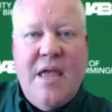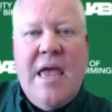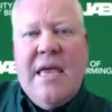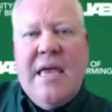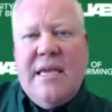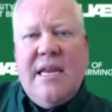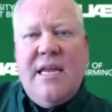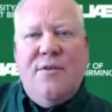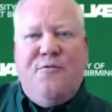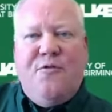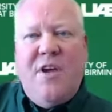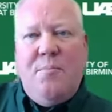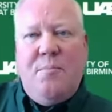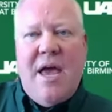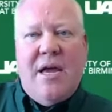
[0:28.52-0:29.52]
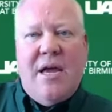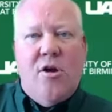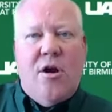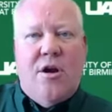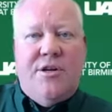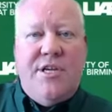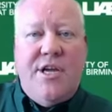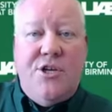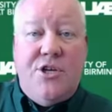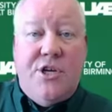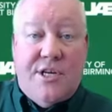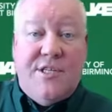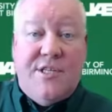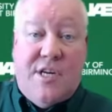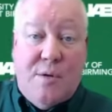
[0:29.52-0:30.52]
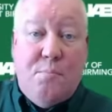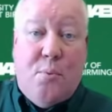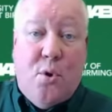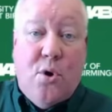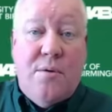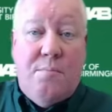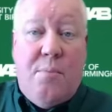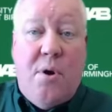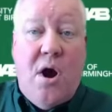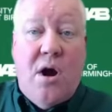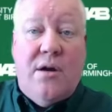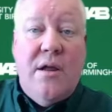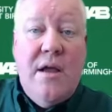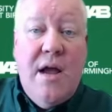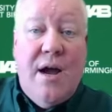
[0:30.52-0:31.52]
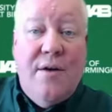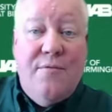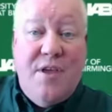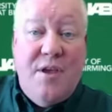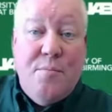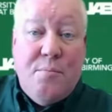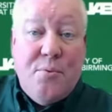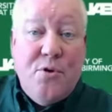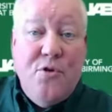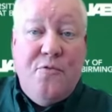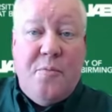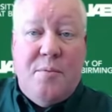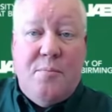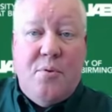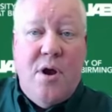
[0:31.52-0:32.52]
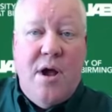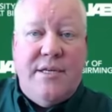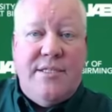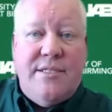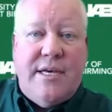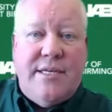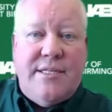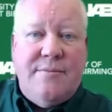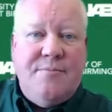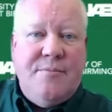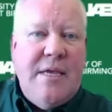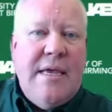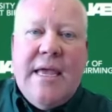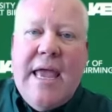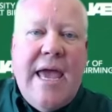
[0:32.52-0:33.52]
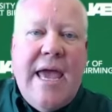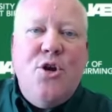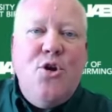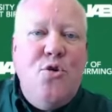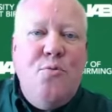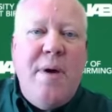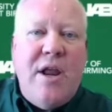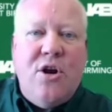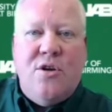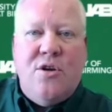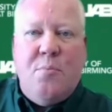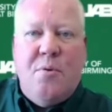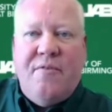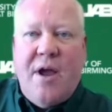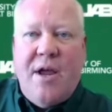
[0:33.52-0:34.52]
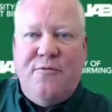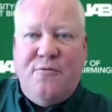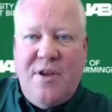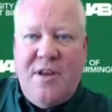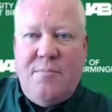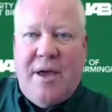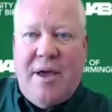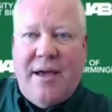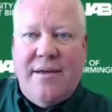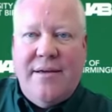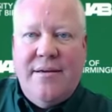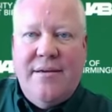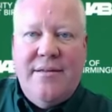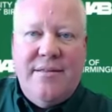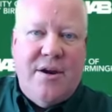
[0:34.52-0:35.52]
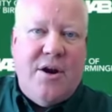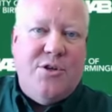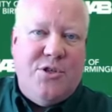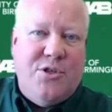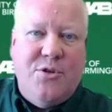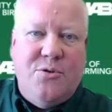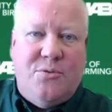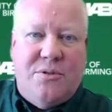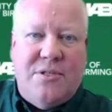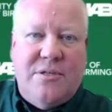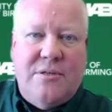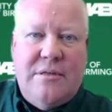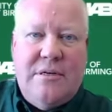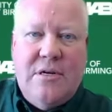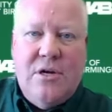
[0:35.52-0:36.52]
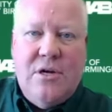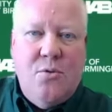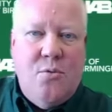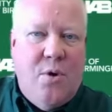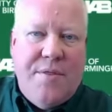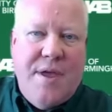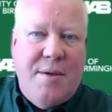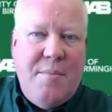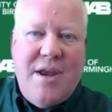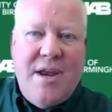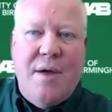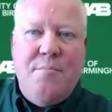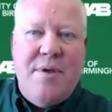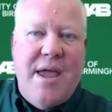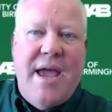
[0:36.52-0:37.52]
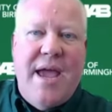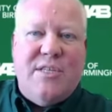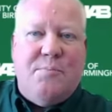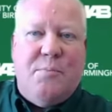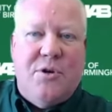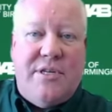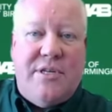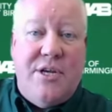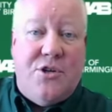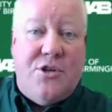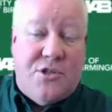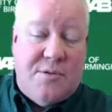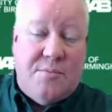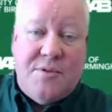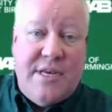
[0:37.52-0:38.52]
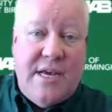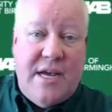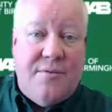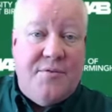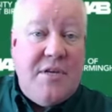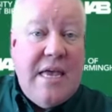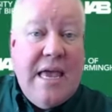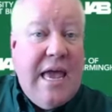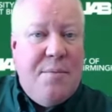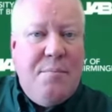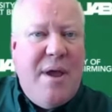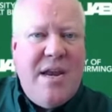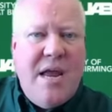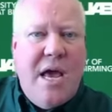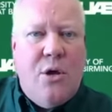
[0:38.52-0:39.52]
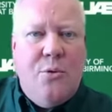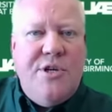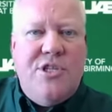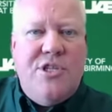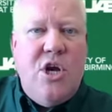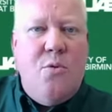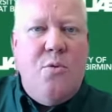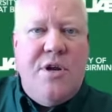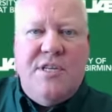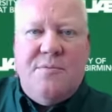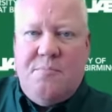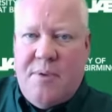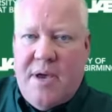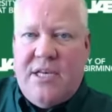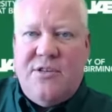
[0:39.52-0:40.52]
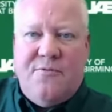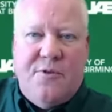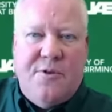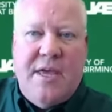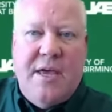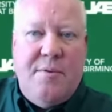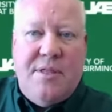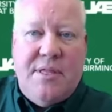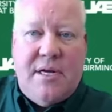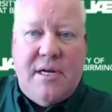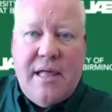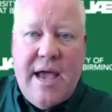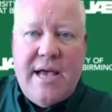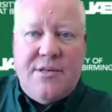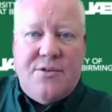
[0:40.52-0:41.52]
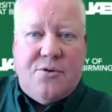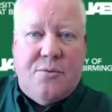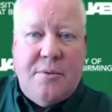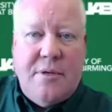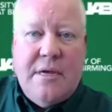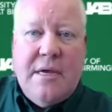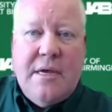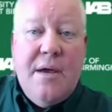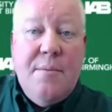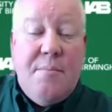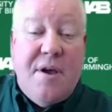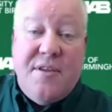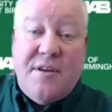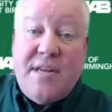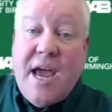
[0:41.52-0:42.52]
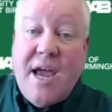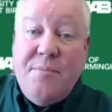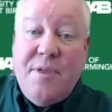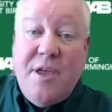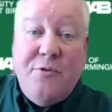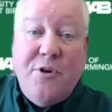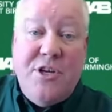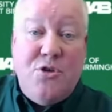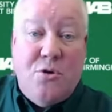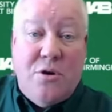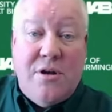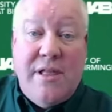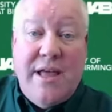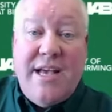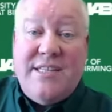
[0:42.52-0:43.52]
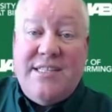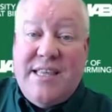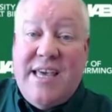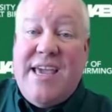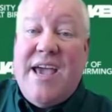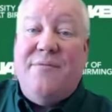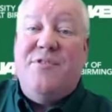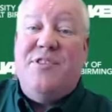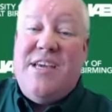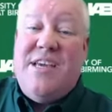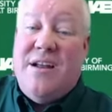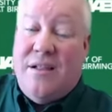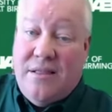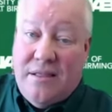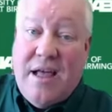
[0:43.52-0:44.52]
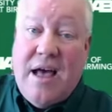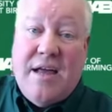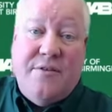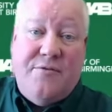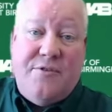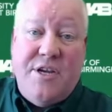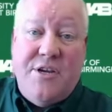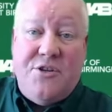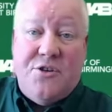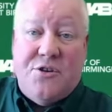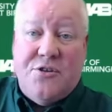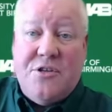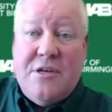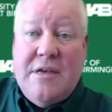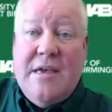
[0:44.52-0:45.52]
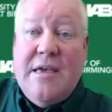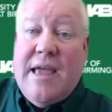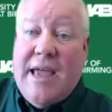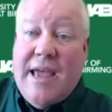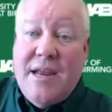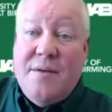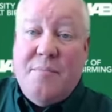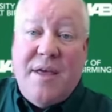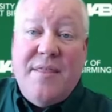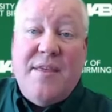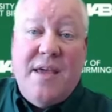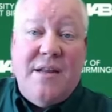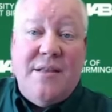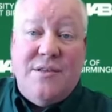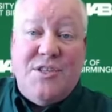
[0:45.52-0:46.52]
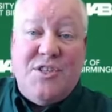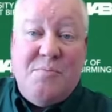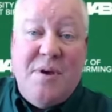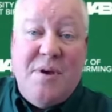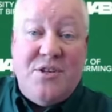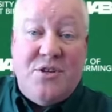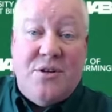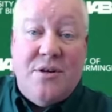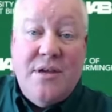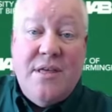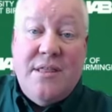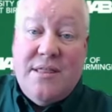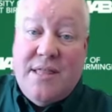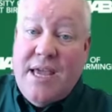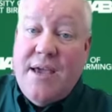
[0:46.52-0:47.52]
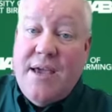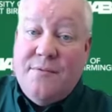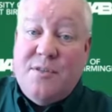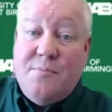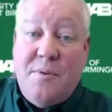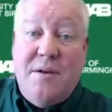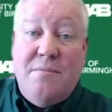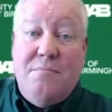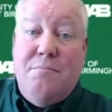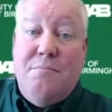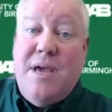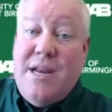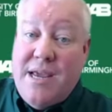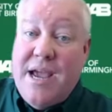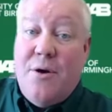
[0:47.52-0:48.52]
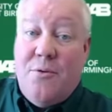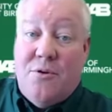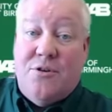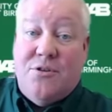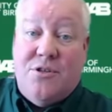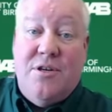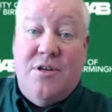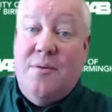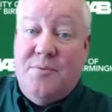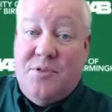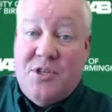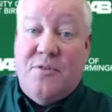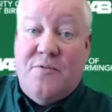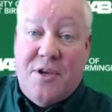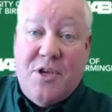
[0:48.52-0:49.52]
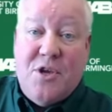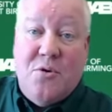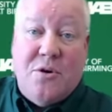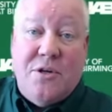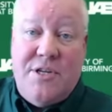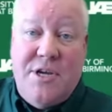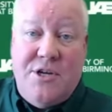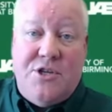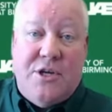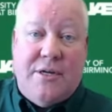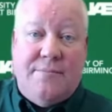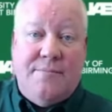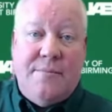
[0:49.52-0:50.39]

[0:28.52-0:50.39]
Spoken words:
Getting feedback on our teaching is an important part of the improvement process. And who better to provide feedback than our students? While they may not be expert teachers themselves and may not always know what is best for them in the classroom, by the time they reach your class, they have seen a lot of teachers. And by the end of the semester, they have spent many hours observing your teaching.